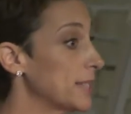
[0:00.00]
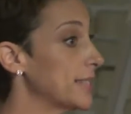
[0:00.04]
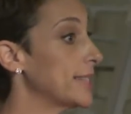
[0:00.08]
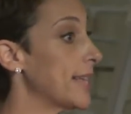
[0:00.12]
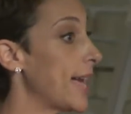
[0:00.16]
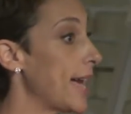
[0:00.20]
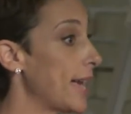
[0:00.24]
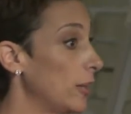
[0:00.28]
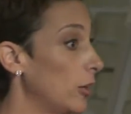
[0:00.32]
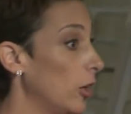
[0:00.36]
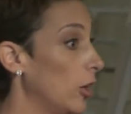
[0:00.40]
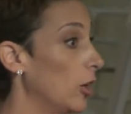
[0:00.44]

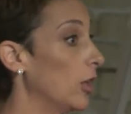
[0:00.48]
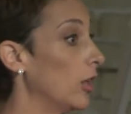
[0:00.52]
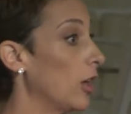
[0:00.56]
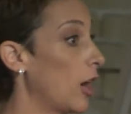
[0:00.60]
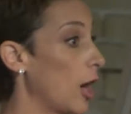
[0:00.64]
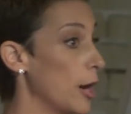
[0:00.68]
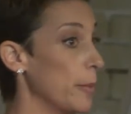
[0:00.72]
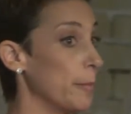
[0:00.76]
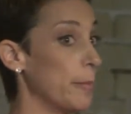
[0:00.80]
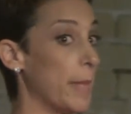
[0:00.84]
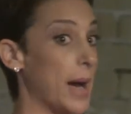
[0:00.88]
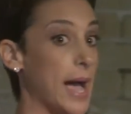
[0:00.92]
settle
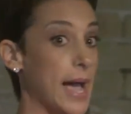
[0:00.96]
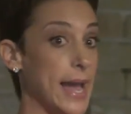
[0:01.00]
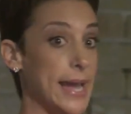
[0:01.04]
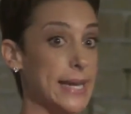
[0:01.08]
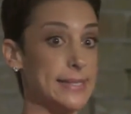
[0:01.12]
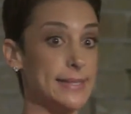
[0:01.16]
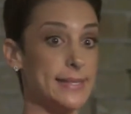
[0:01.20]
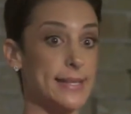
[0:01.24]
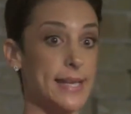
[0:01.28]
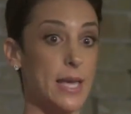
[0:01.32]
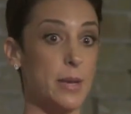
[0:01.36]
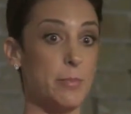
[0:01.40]
our
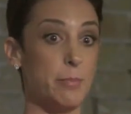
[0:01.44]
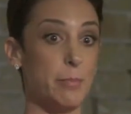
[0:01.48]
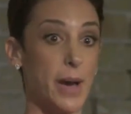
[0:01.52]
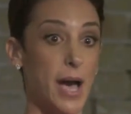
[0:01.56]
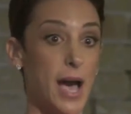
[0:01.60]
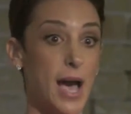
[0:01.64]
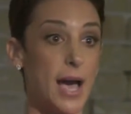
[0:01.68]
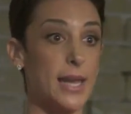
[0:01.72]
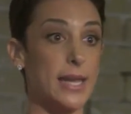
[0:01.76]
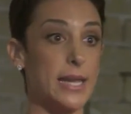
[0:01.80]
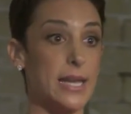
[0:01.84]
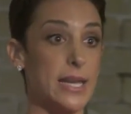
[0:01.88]
minds and
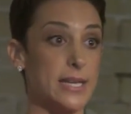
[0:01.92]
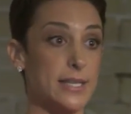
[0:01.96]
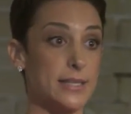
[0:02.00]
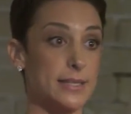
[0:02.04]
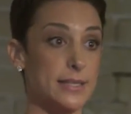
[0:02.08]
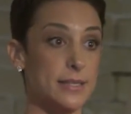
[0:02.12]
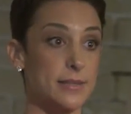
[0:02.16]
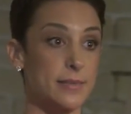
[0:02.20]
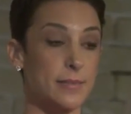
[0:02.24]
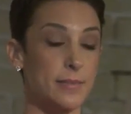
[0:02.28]
bodies.